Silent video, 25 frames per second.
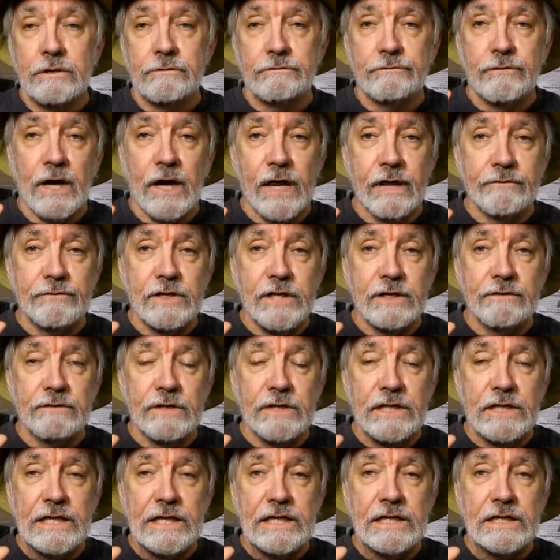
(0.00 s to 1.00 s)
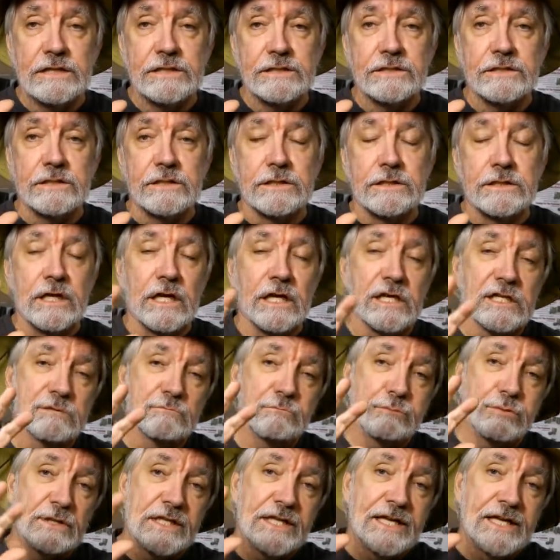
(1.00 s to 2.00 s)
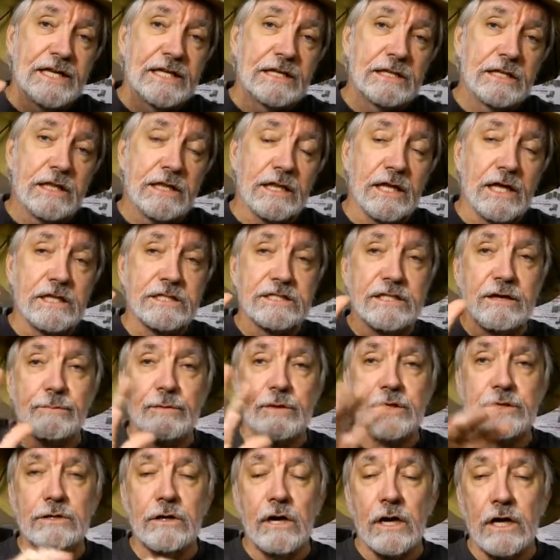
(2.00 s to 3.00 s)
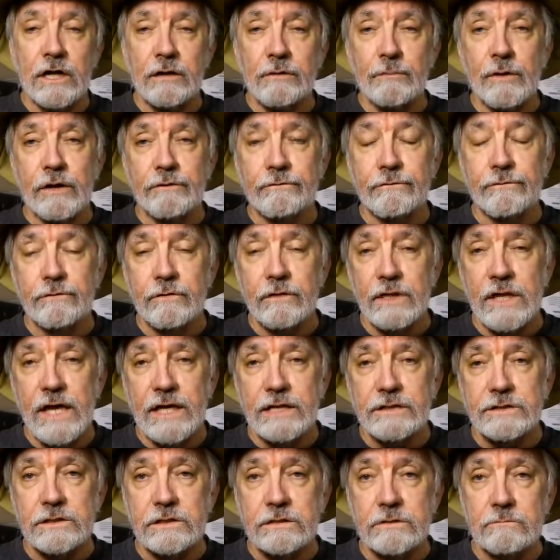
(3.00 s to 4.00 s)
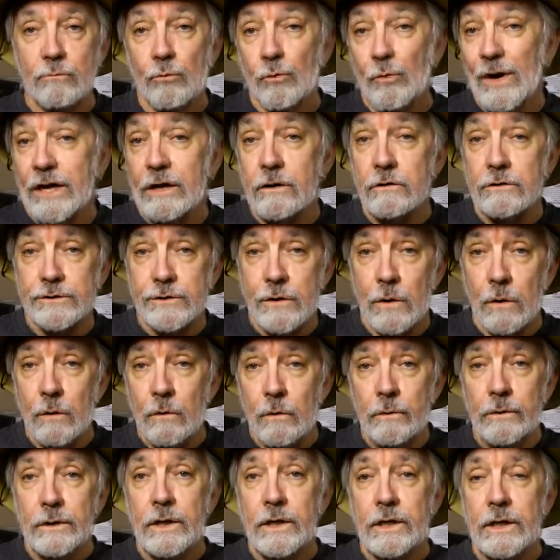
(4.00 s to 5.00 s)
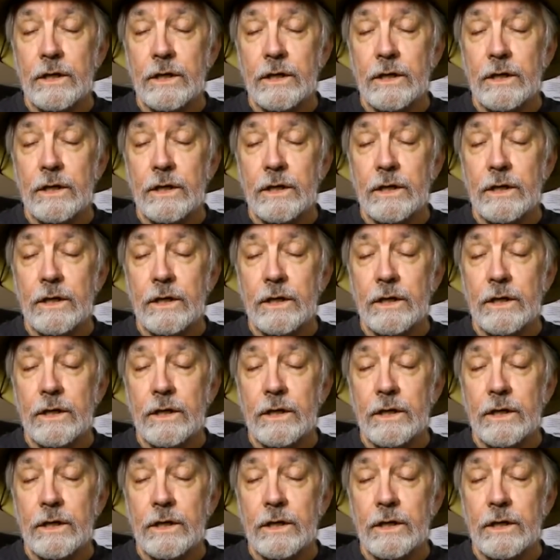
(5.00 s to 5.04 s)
Five D V Ds that explain the things I've been talking about for the last week or so.